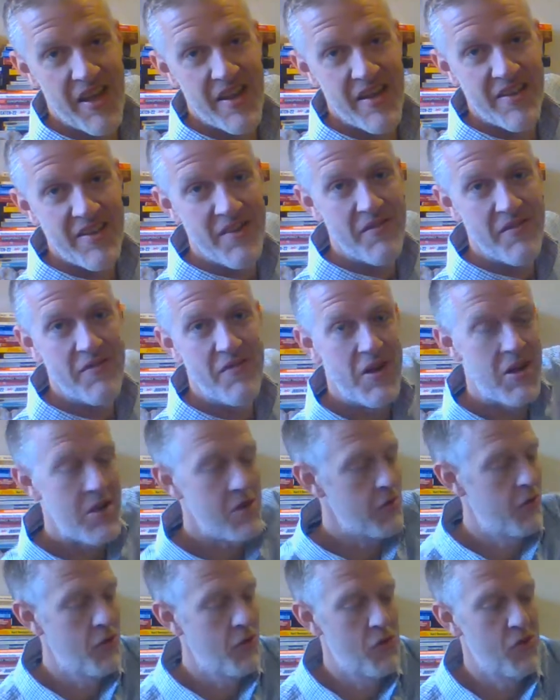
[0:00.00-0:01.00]
that
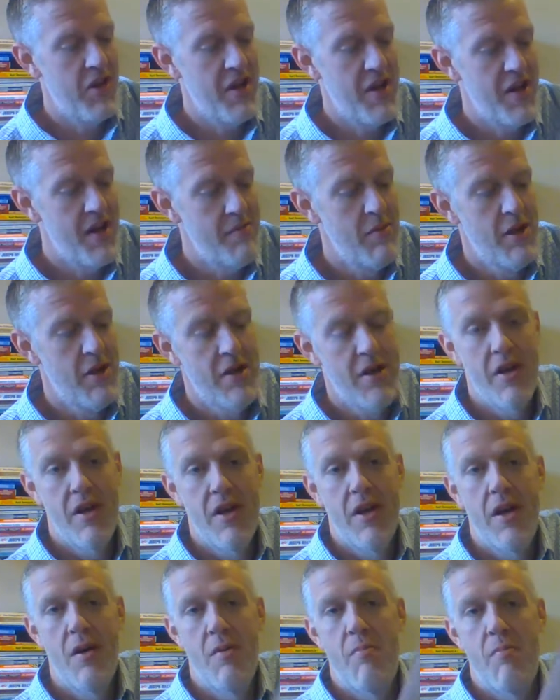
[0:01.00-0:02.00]
video the whole time,
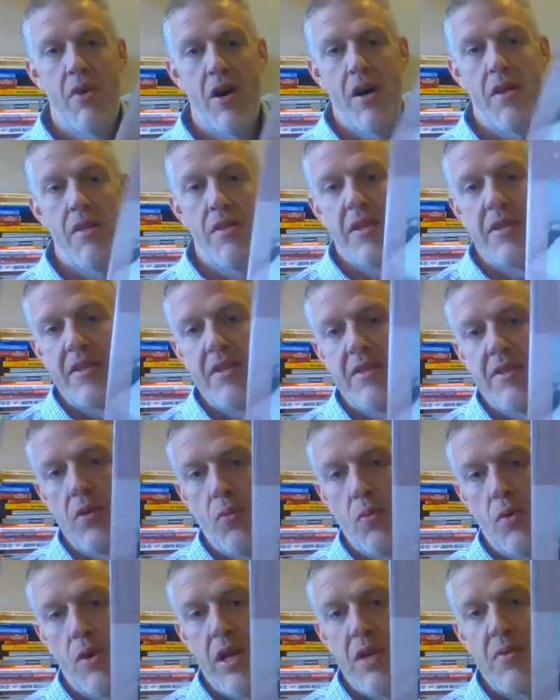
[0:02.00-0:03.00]
but this is the
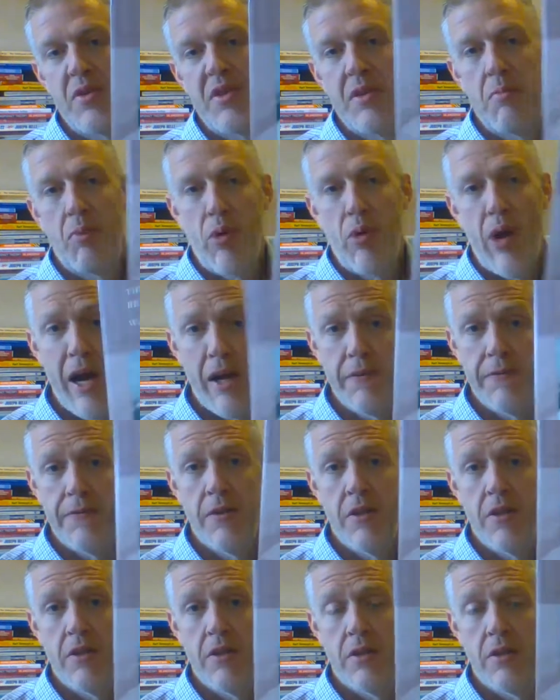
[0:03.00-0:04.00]
one, it was the
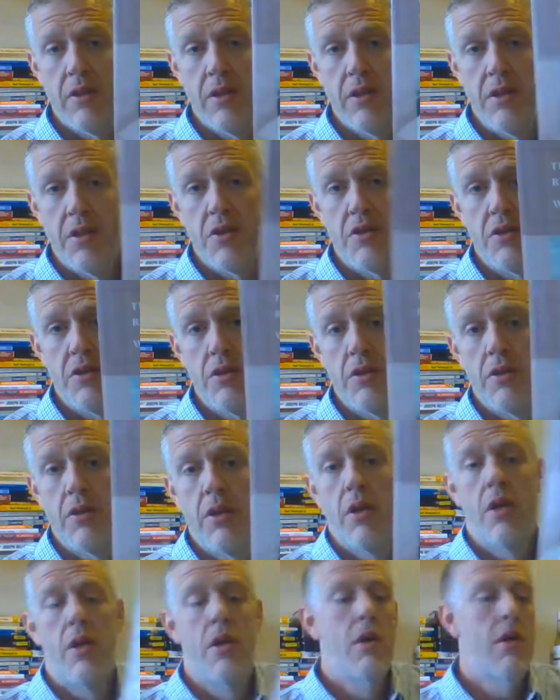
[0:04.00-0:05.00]
Proudfoot edition.
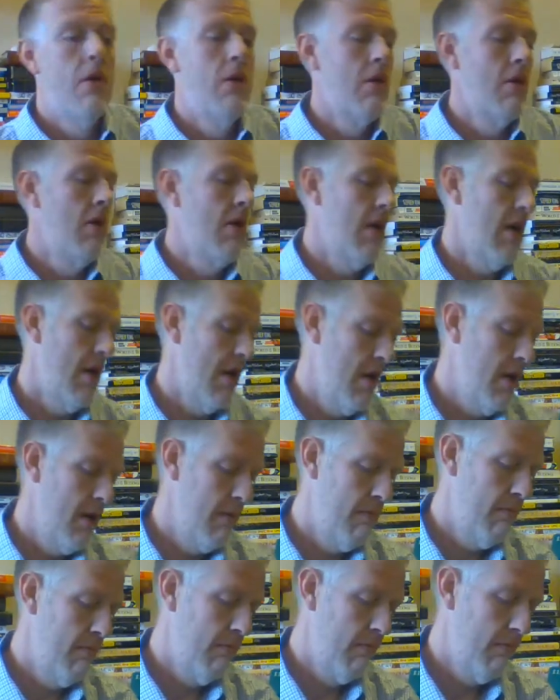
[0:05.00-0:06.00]

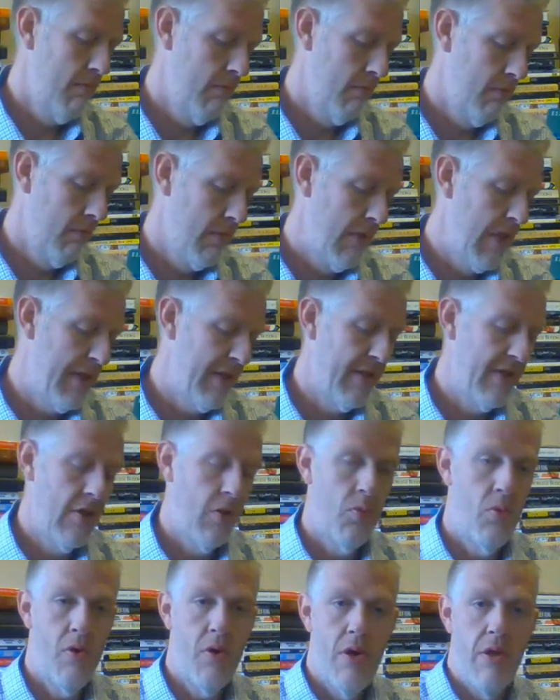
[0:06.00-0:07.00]
Um, this is
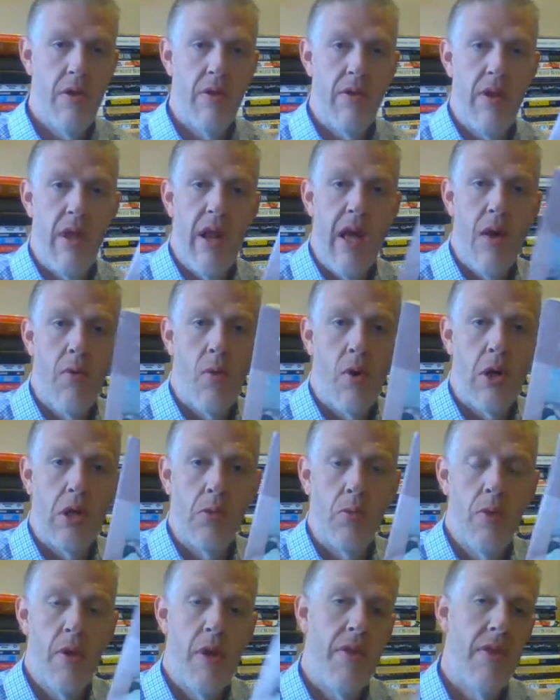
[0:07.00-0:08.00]
the one that I
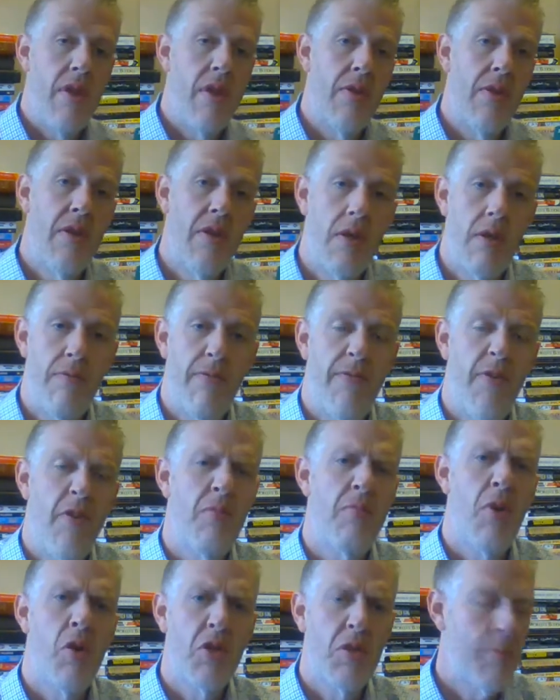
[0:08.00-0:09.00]
worked with in the, for
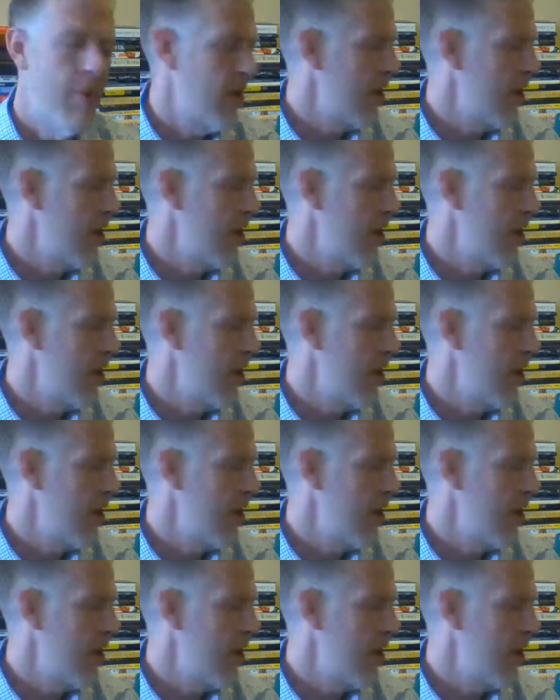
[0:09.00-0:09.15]
the most